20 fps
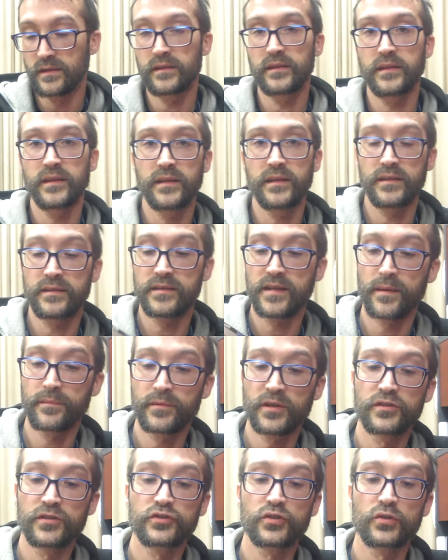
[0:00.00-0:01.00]
The temp
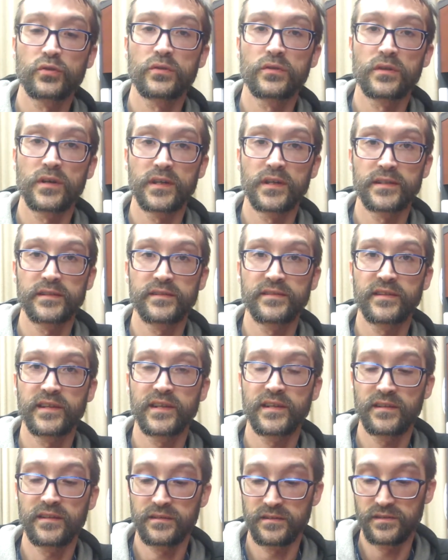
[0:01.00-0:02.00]
control on this
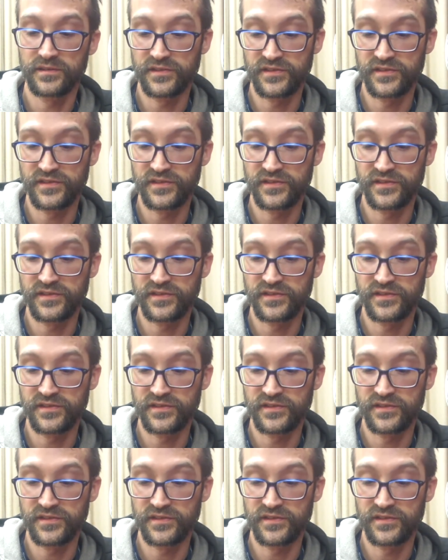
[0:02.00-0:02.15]
thing